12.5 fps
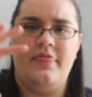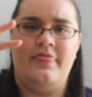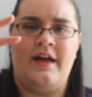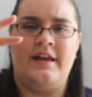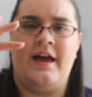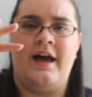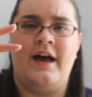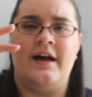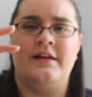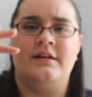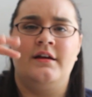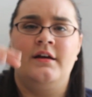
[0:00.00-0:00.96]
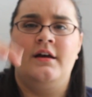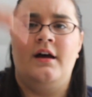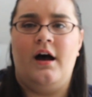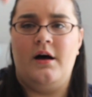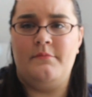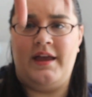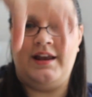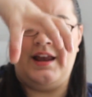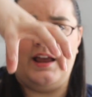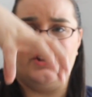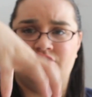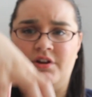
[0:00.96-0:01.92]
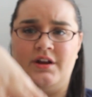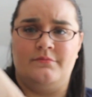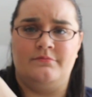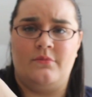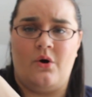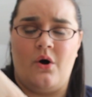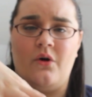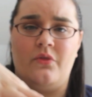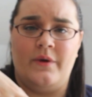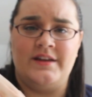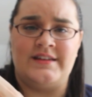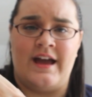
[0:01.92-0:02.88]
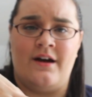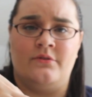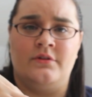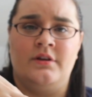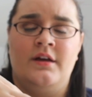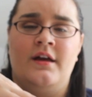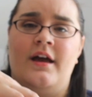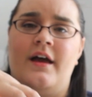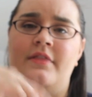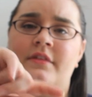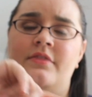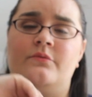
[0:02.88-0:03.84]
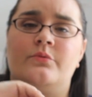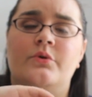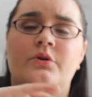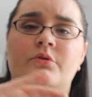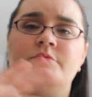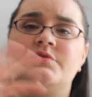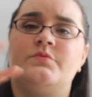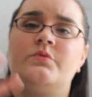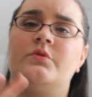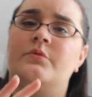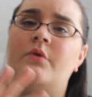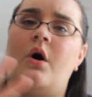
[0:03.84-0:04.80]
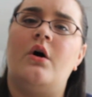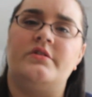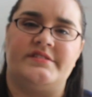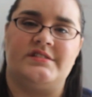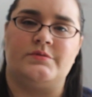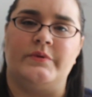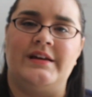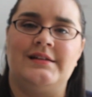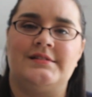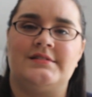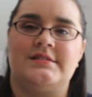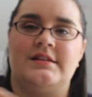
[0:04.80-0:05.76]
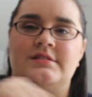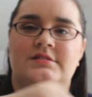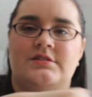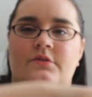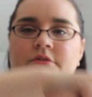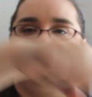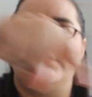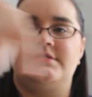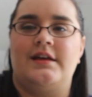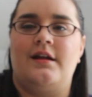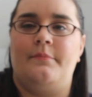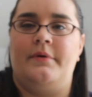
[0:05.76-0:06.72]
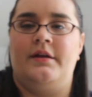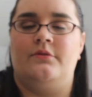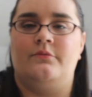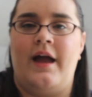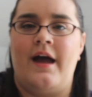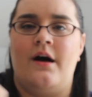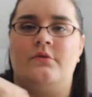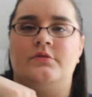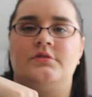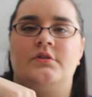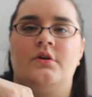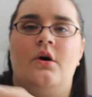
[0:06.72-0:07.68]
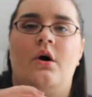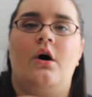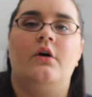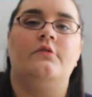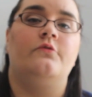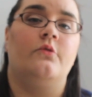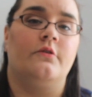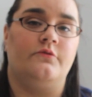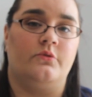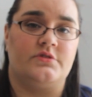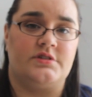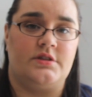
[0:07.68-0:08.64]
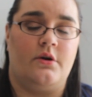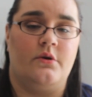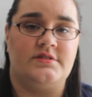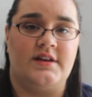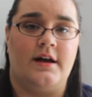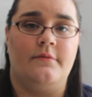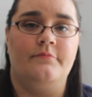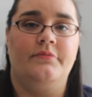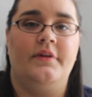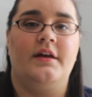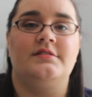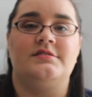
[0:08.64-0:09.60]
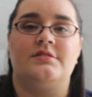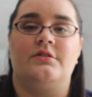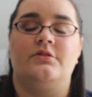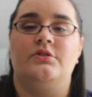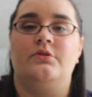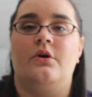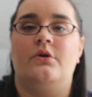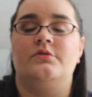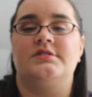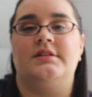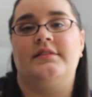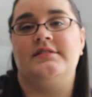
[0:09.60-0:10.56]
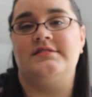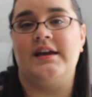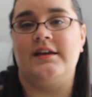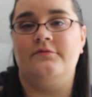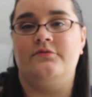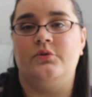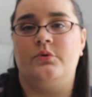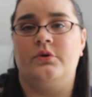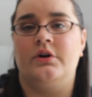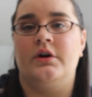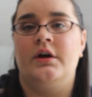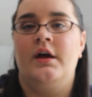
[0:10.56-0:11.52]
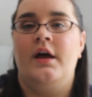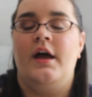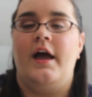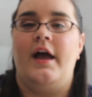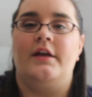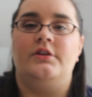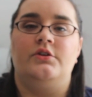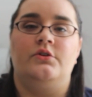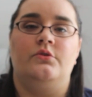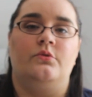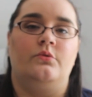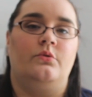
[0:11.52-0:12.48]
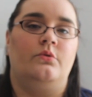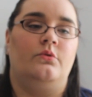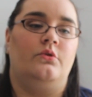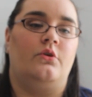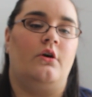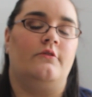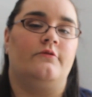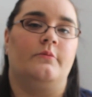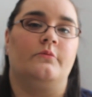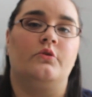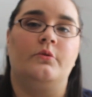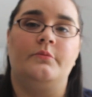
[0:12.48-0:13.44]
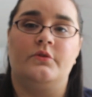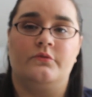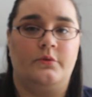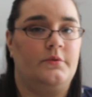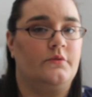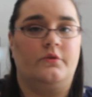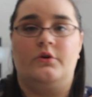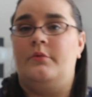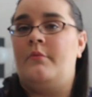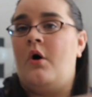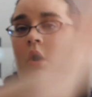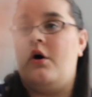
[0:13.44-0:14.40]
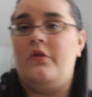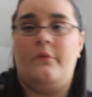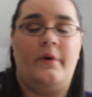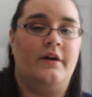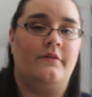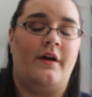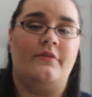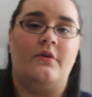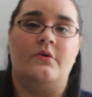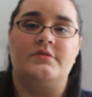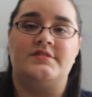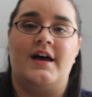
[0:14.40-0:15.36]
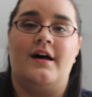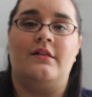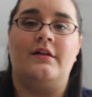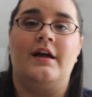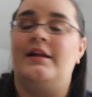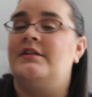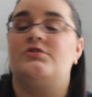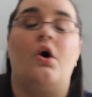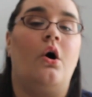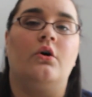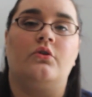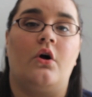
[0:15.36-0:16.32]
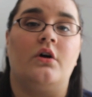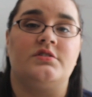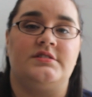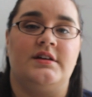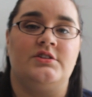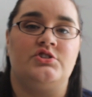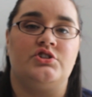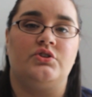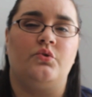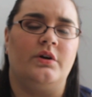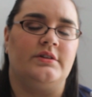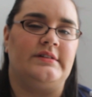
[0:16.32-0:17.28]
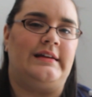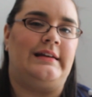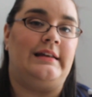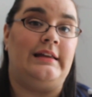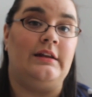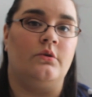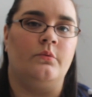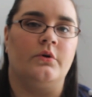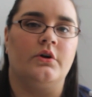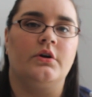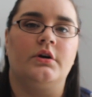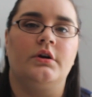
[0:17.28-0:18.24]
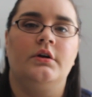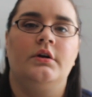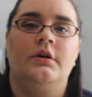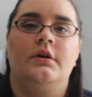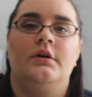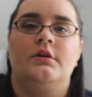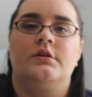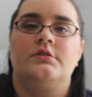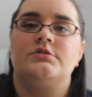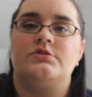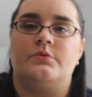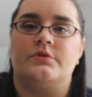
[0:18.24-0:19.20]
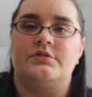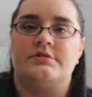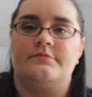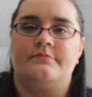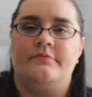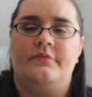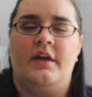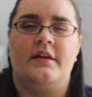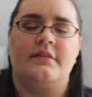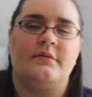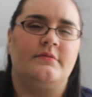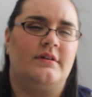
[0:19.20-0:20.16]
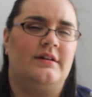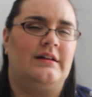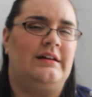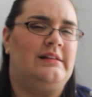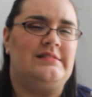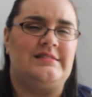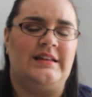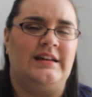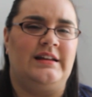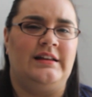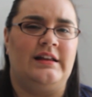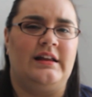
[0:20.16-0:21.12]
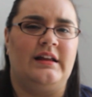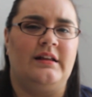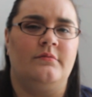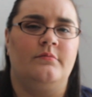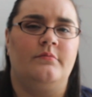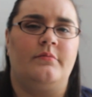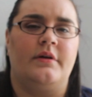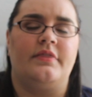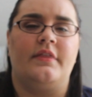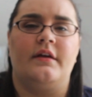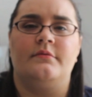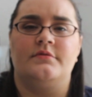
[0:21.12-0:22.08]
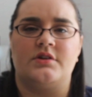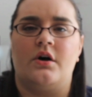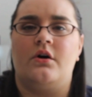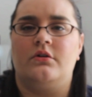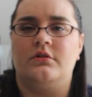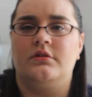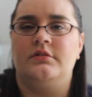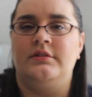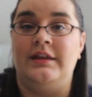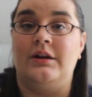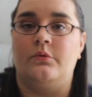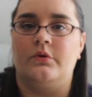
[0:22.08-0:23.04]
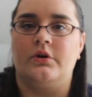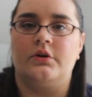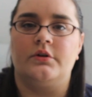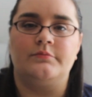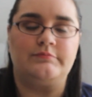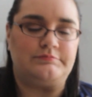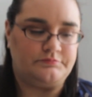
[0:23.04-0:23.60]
that had a main atrium all the way down, and then the rooms were all suites, and so they're set up in a round on four floors of the hotel. And so you go to like the second floor and you go from room to room to room all the way around the hotel and it's all cross stitch quilting and needlework stores. I think there I didn't see any knitting, but it was all needlework.